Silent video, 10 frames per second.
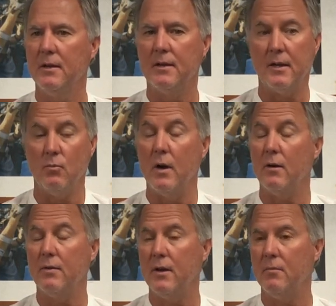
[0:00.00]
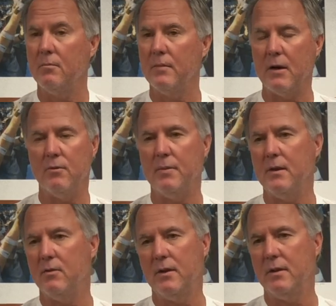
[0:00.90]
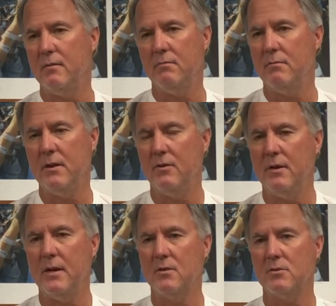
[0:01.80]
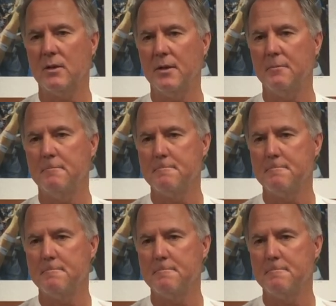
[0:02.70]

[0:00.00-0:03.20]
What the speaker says: can wear them. That would be the only downside.